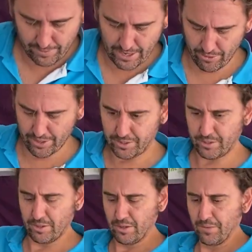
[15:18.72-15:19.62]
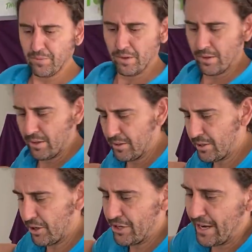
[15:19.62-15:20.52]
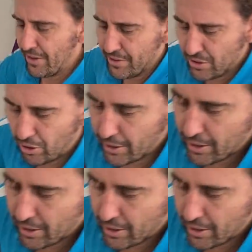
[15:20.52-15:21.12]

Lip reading: here he is. So check out this guy